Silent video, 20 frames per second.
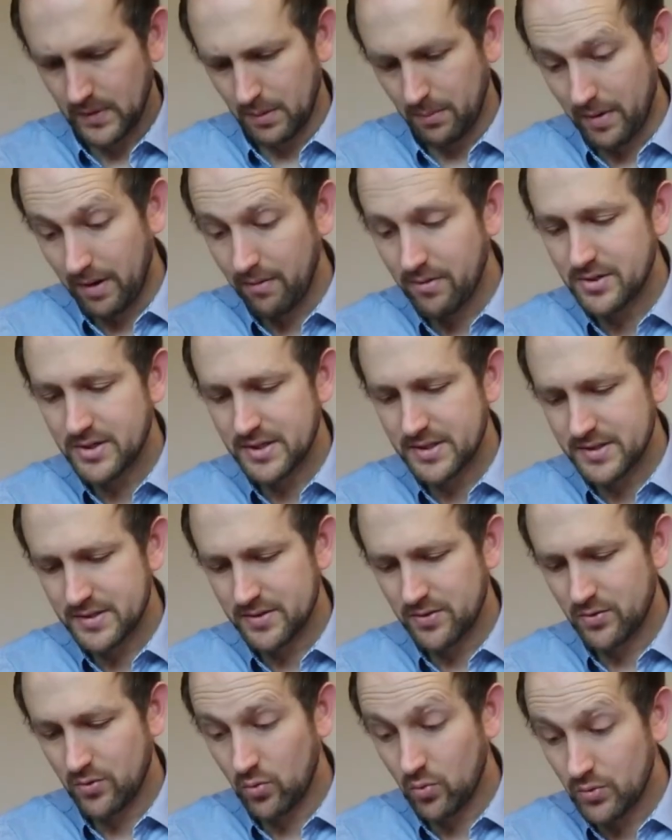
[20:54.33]
Marriage
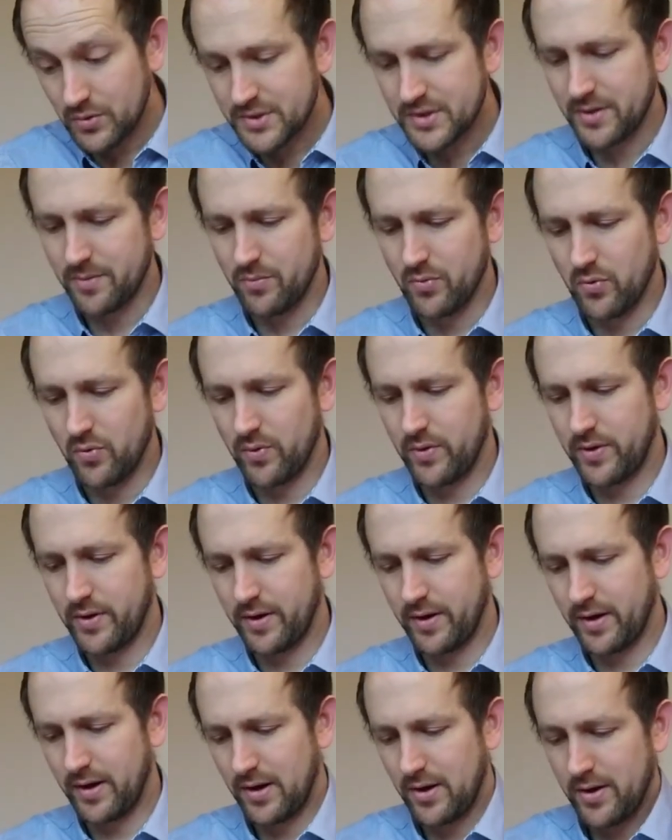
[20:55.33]
is also more
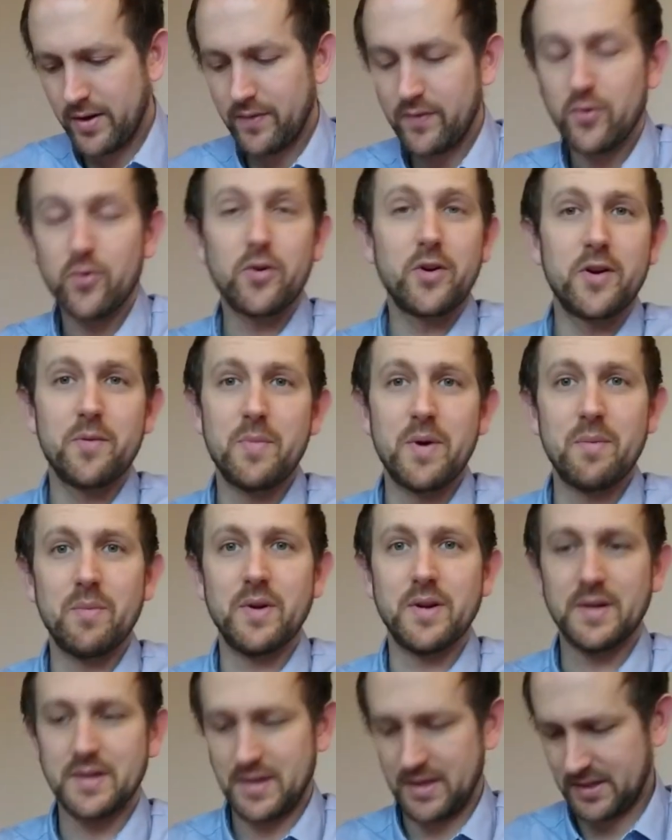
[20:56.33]
than a lifelong
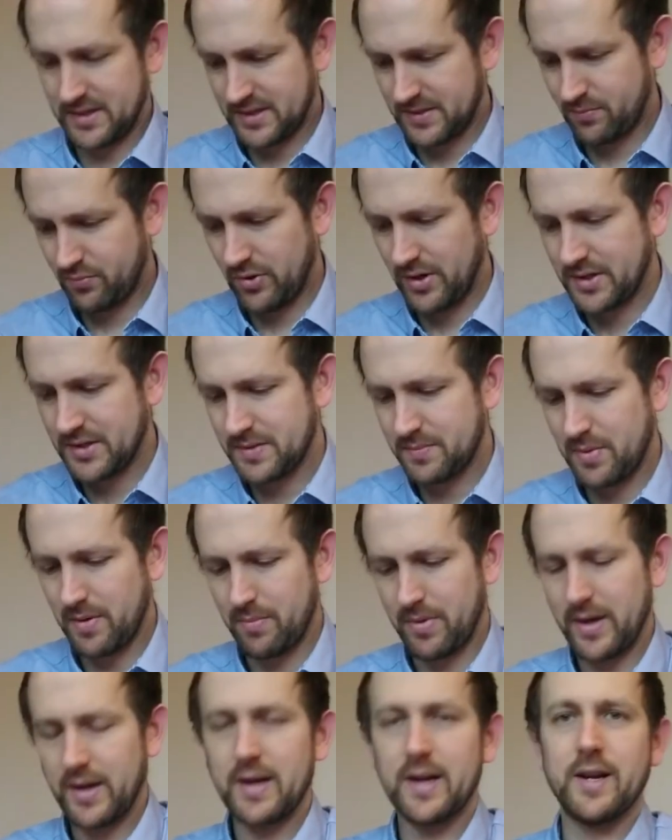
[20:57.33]
commitment expressed
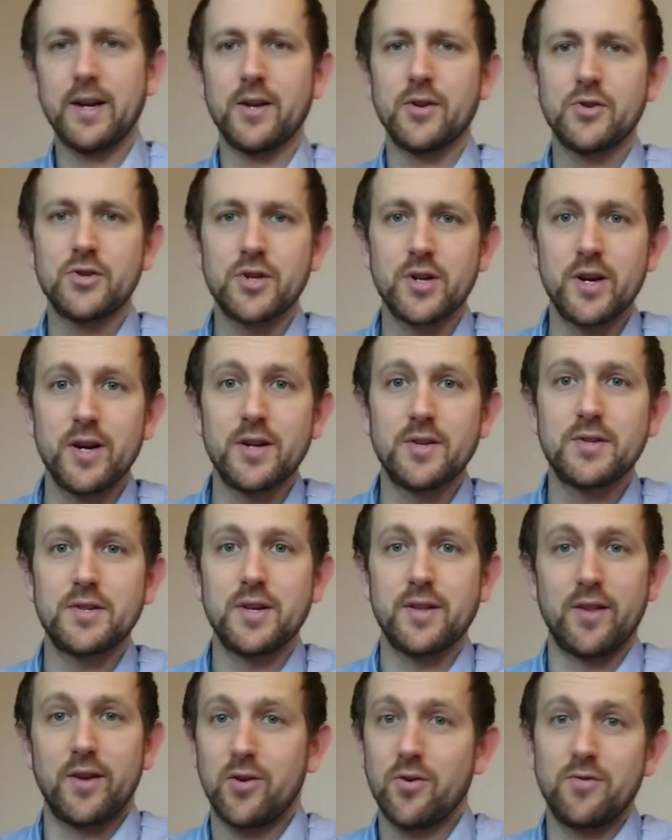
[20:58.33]
publicly in a
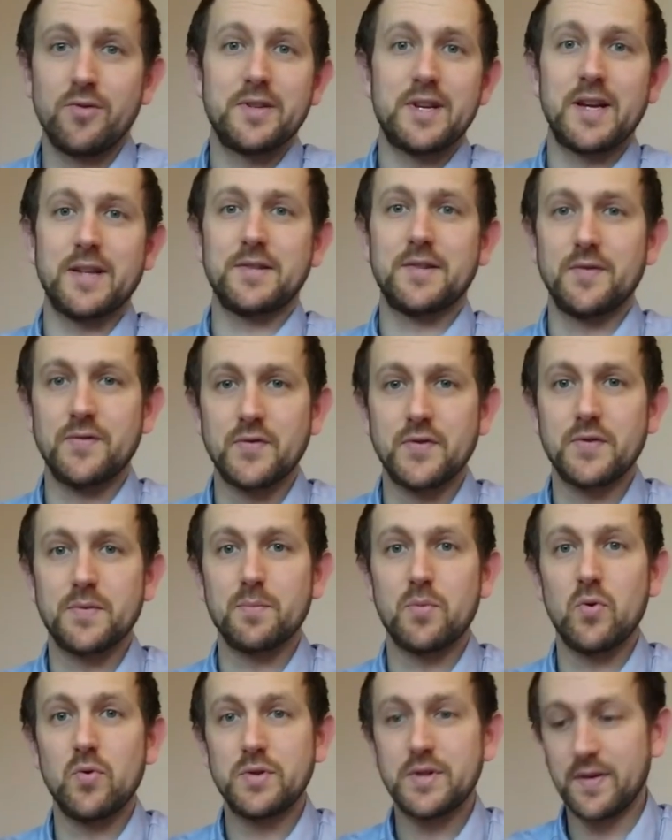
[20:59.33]
church in the context of
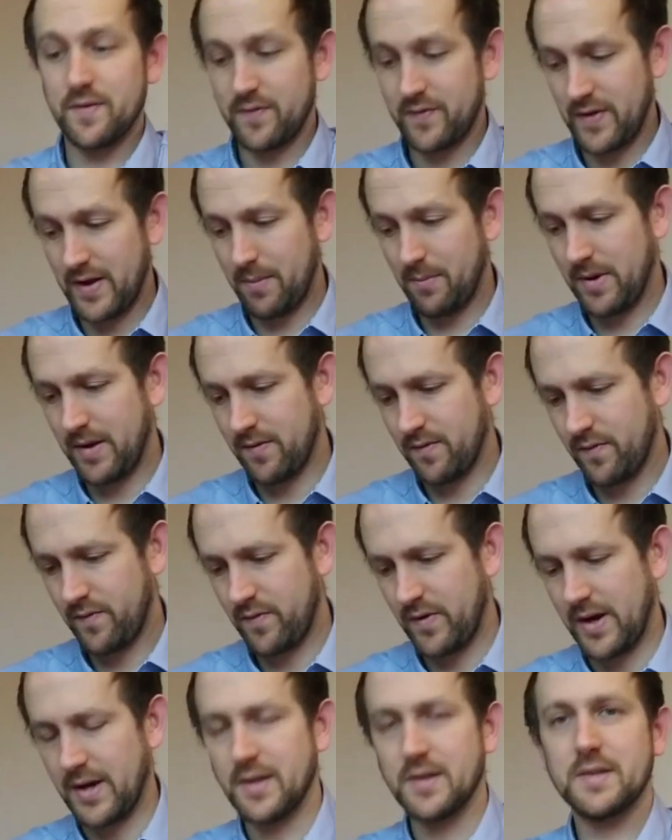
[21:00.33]
supportive family and
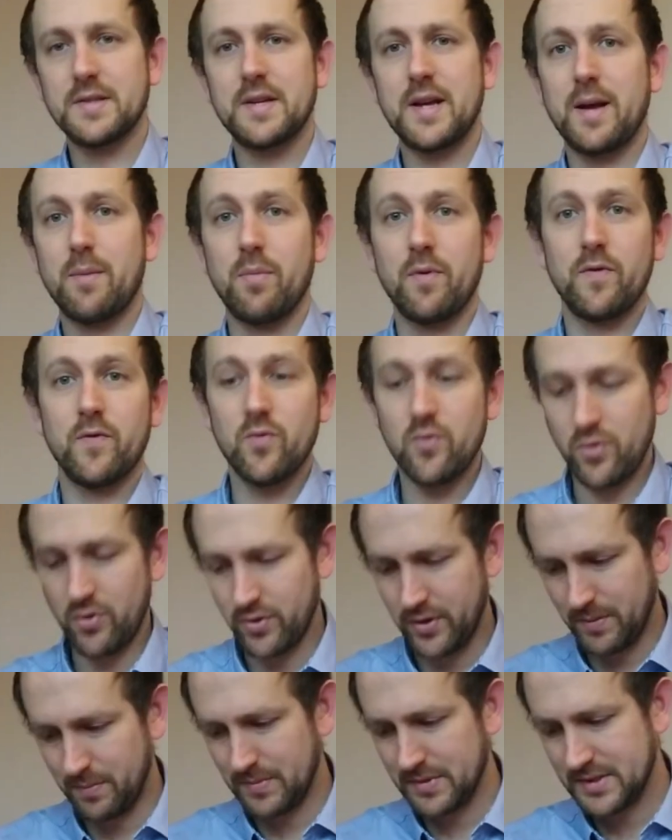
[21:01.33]
friends and before
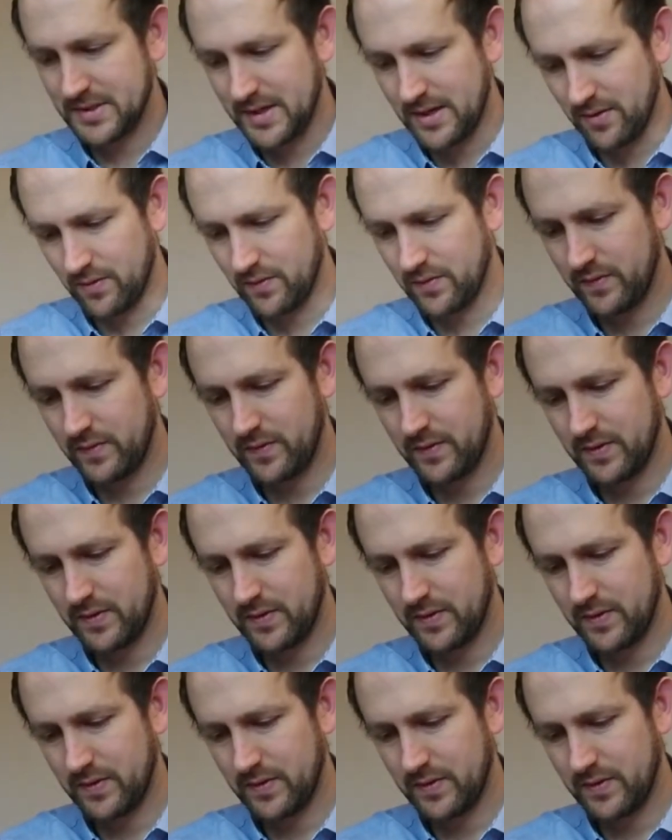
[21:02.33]
God Himself.